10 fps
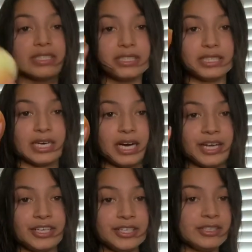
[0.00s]
need
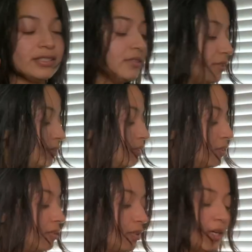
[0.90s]
onion,
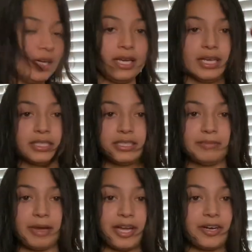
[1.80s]

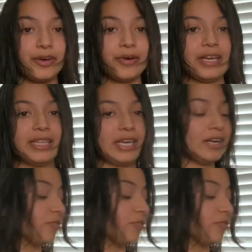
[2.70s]
tomato, and then of